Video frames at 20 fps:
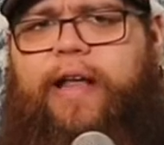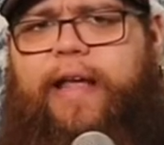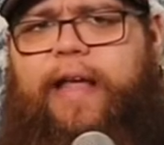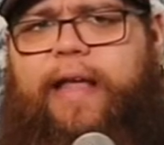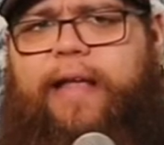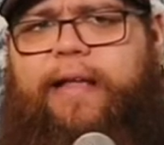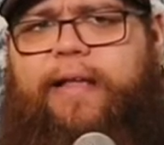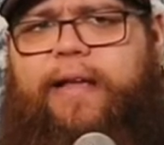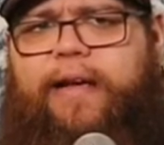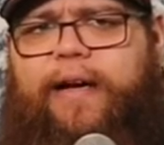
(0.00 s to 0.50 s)

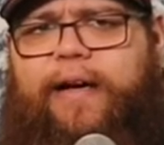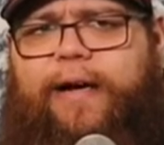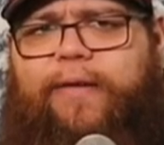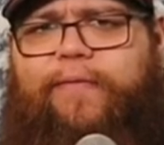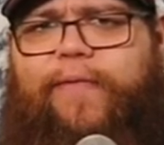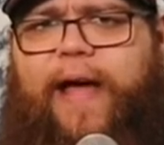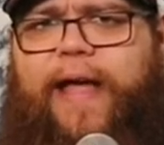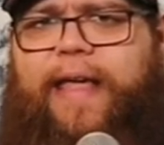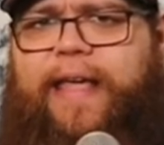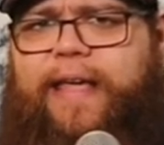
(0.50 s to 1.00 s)
in
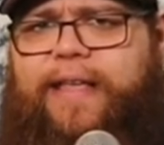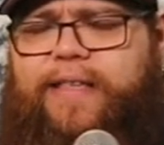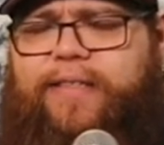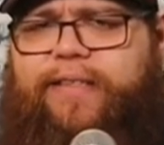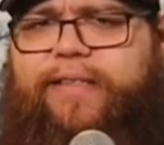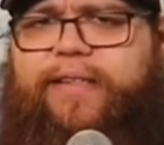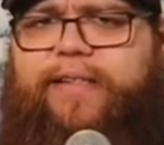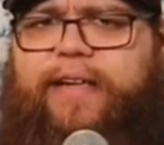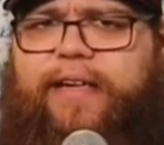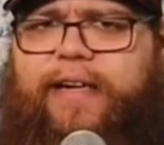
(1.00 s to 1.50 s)

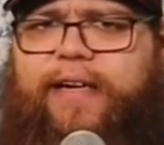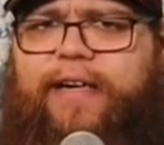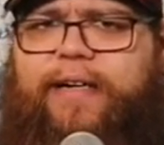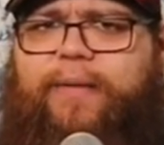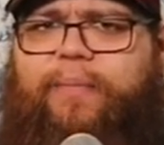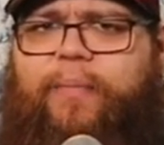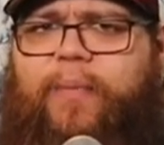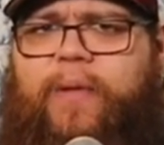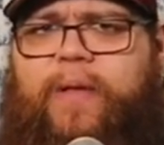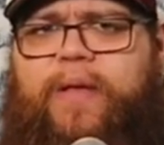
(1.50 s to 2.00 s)
Vikings in
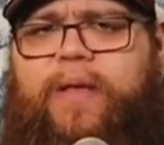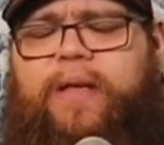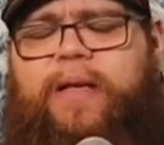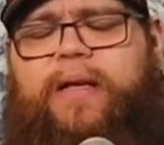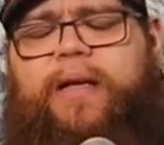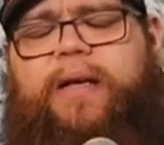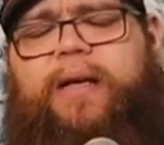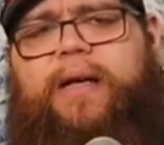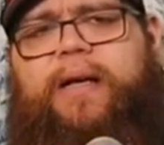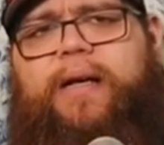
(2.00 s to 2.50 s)
here.
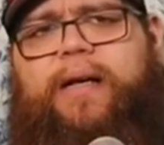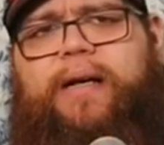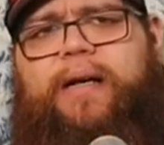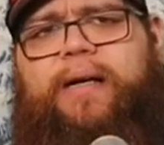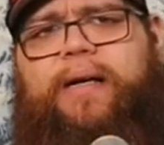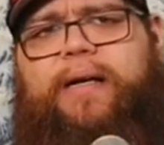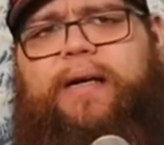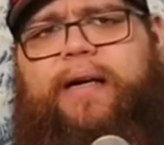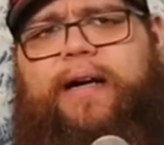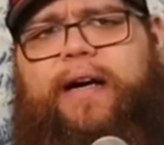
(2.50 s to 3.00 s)

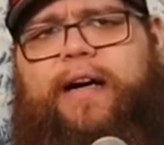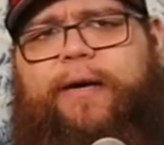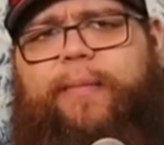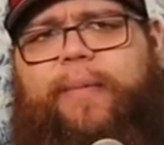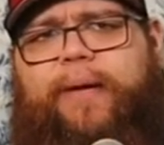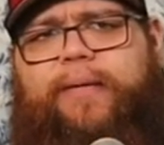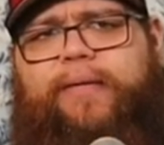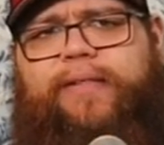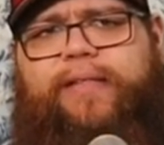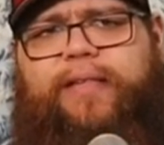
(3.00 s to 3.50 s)

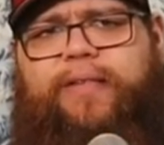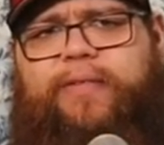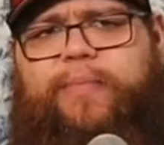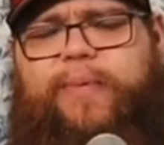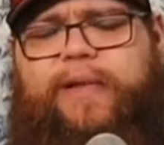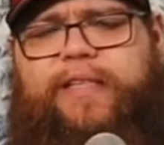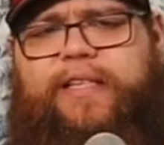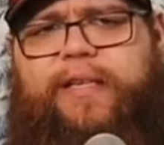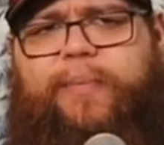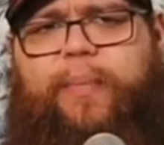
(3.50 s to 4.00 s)
I was a little
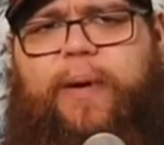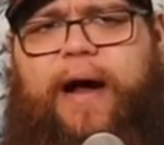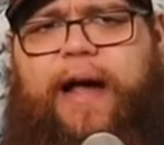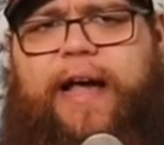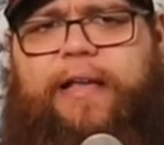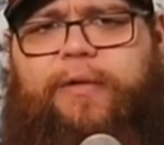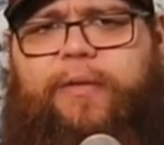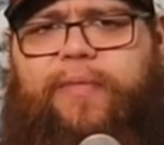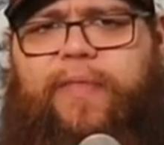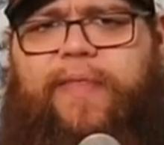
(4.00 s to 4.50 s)
bit
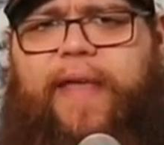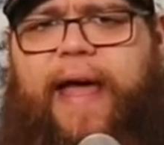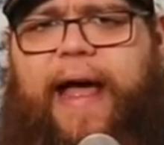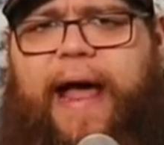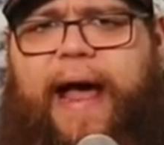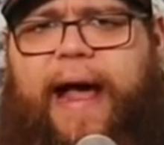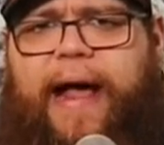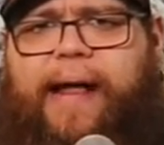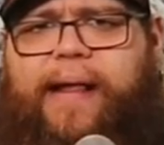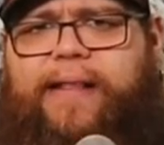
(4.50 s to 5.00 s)
surprised with
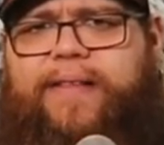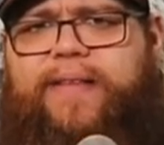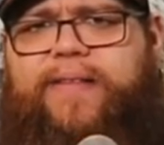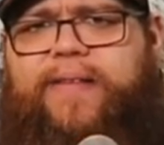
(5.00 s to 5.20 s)
that.